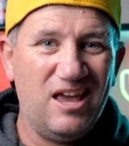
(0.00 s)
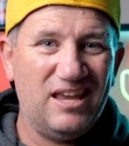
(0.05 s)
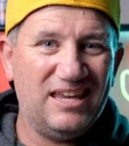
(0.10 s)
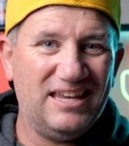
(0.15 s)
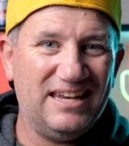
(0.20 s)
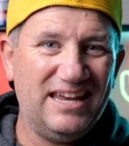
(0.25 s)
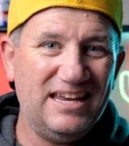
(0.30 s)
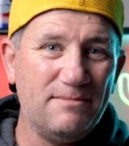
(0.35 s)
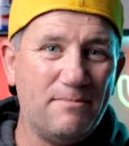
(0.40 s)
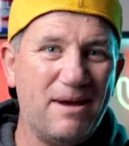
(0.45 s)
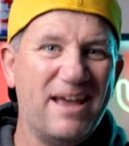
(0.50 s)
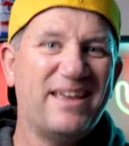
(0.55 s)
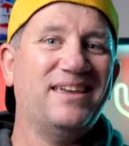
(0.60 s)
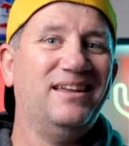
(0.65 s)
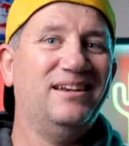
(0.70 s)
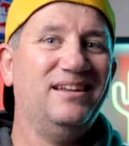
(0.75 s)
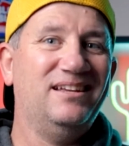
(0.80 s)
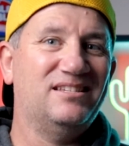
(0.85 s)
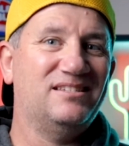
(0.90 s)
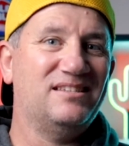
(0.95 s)
You need to make
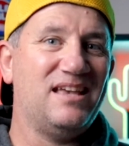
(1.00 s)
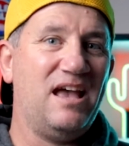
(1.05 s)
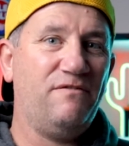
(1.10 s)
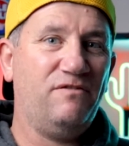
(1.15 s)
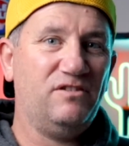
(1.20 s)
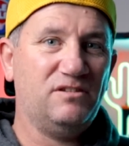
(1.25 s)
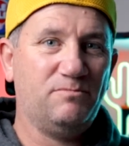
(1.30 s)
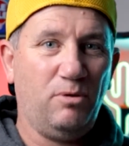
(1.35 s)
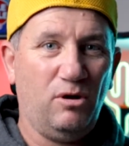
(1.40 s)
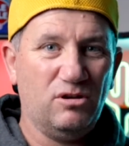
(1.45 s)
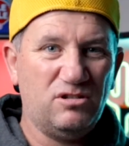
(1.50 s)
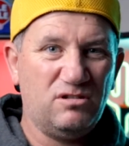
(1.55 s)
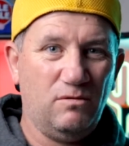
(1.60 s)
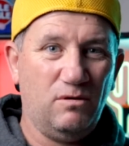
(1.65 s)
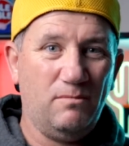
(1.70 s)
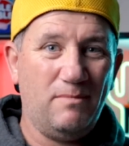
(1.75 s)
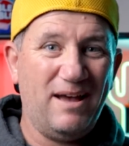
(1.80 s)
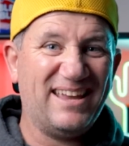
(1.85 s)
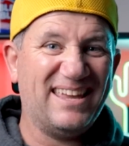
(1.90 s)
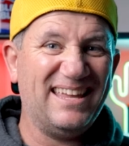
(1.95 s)
it as safe as possible
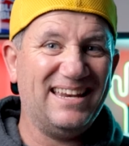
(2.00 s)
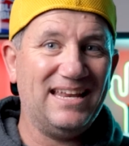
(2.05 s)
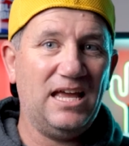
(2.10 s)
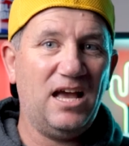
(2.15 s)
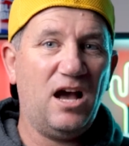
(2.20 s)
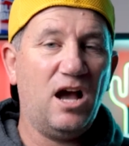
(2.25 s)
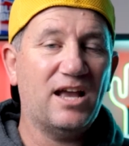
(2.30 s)
and make it,